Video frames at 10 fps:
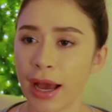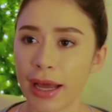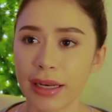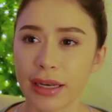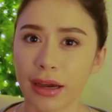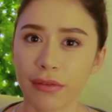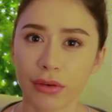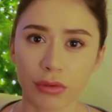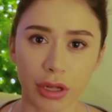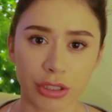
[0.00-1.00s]
I didn't have
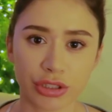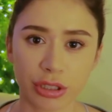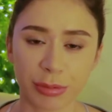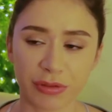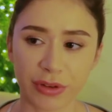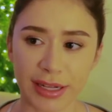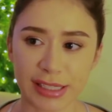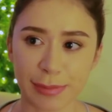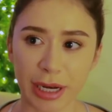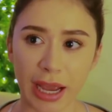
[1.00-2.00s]
a large group of
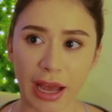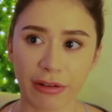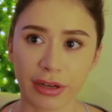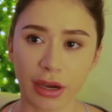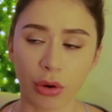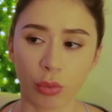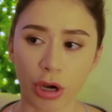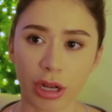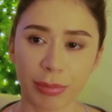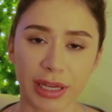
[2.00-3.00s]
friends, but I had a
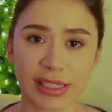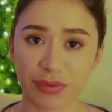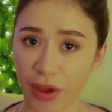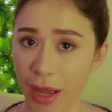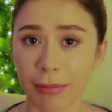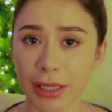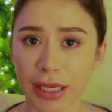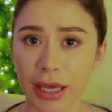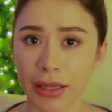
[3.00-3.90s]
workplace family,